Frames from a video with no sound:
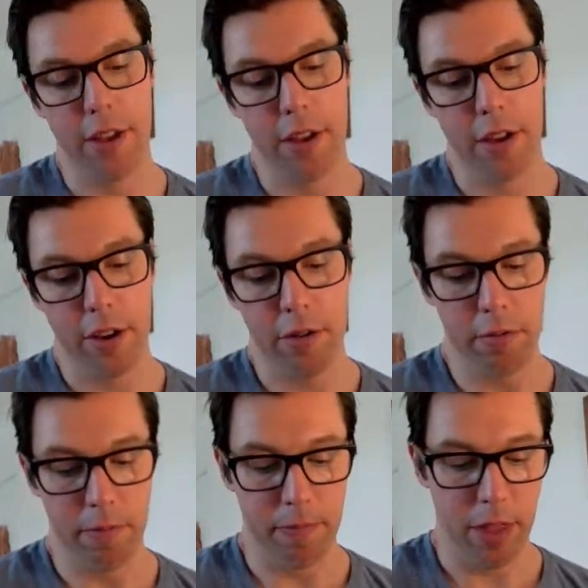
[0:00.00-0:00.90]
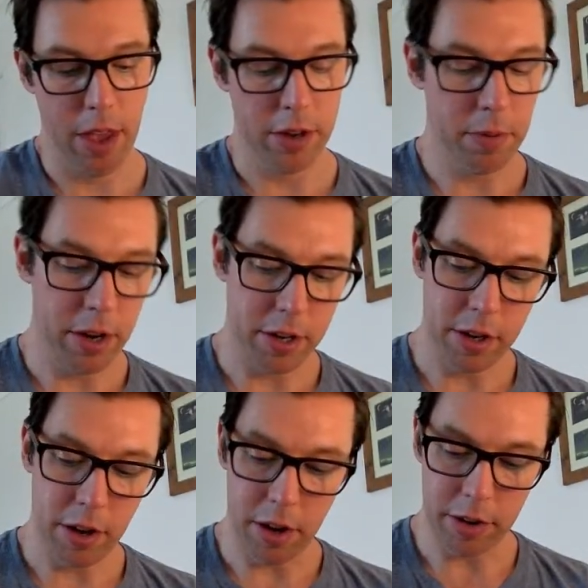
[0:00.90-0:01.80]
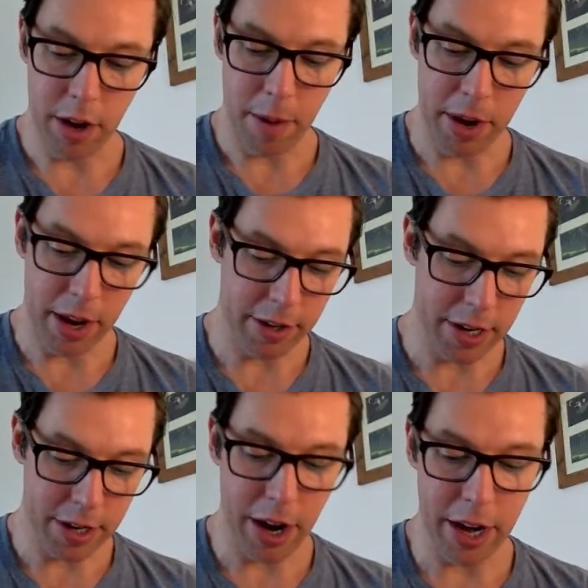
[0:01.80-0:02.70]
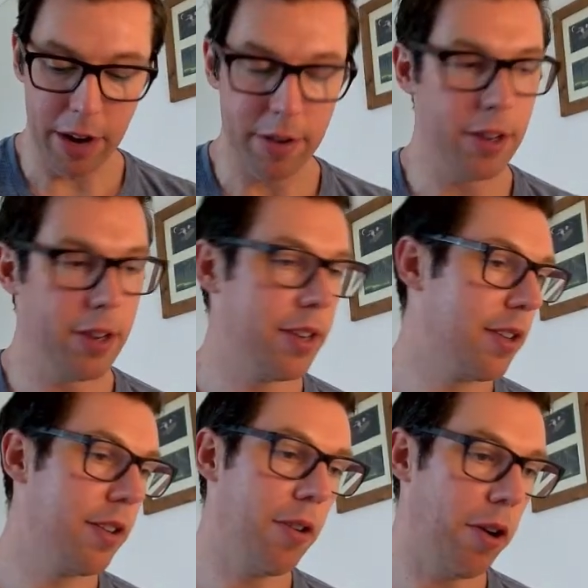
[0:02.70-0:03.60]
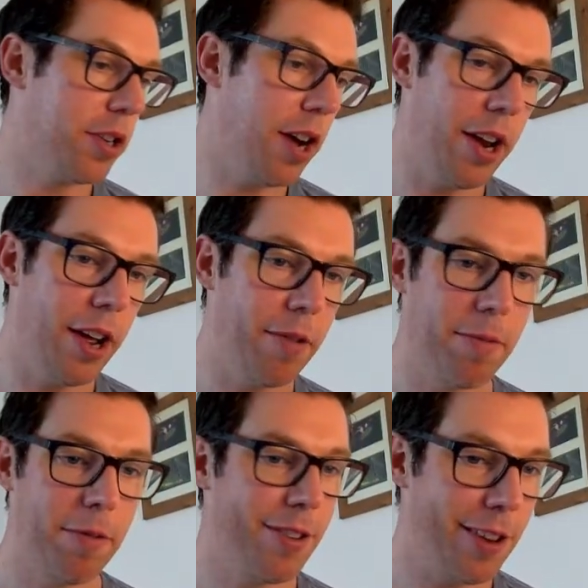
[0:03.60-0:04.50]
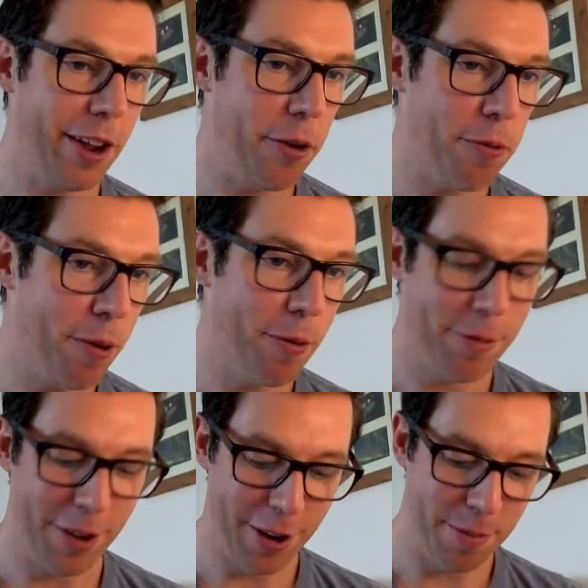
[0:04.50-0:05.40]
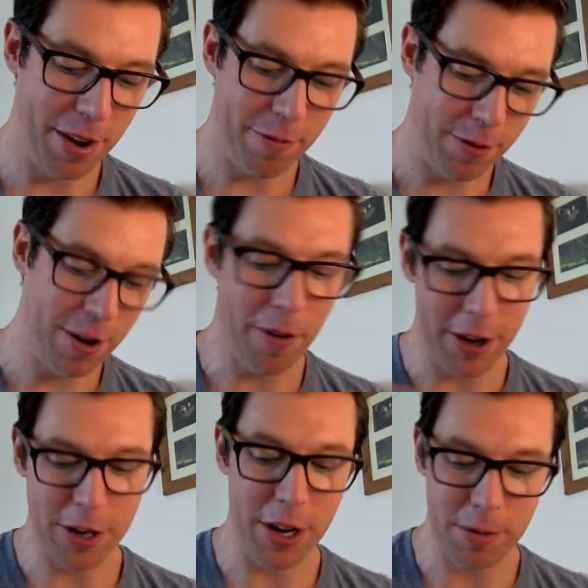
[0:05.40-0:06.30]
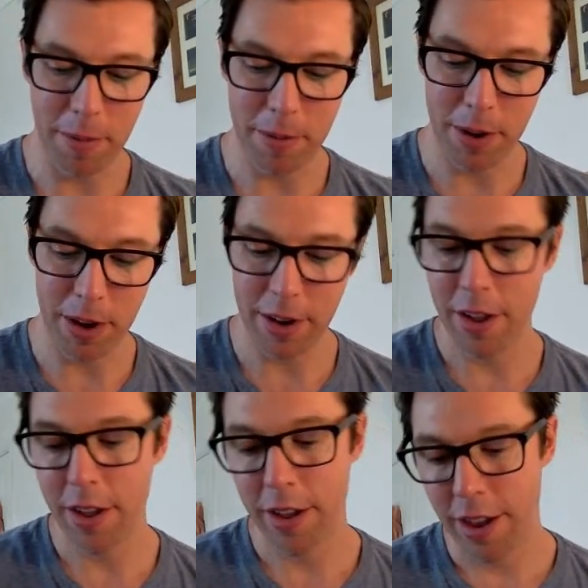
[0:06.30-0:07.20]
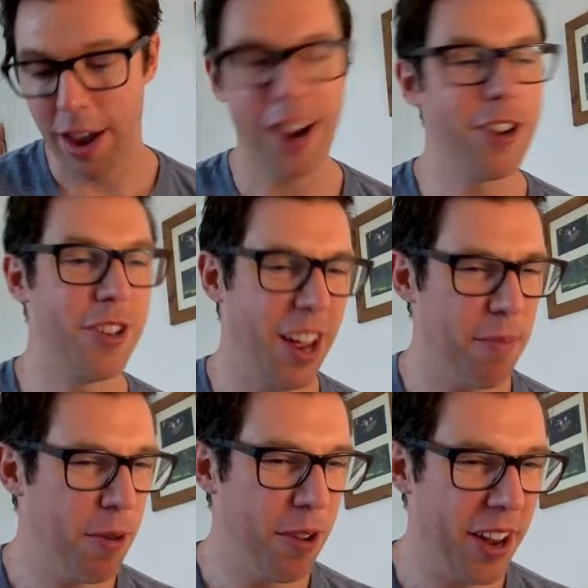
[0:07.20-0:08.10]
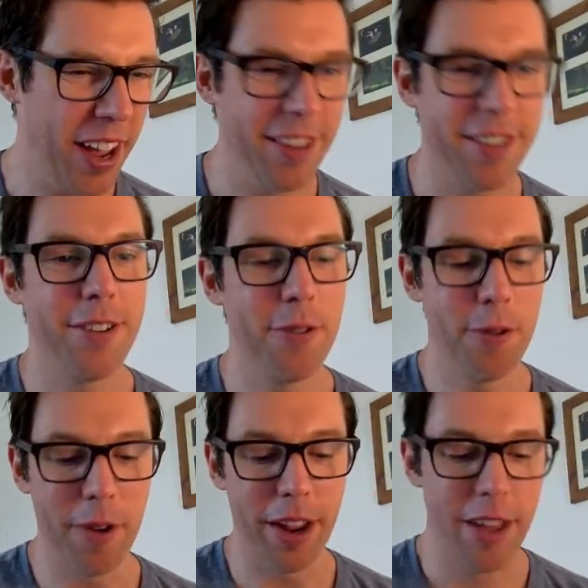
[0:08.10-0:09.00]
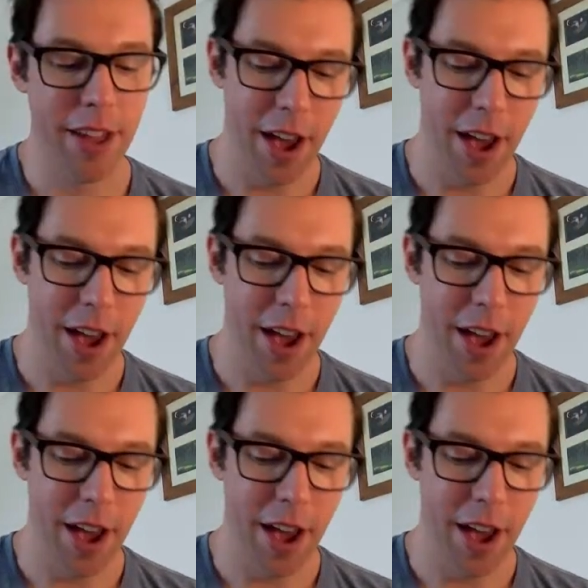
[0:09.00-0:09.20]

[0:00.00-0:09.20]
Cool. So I'm going to start. I mean, that says tie down. This is not a tie down. This is like a rough, but I've totally changed what I'm doing. I can just add more layers. It's all right.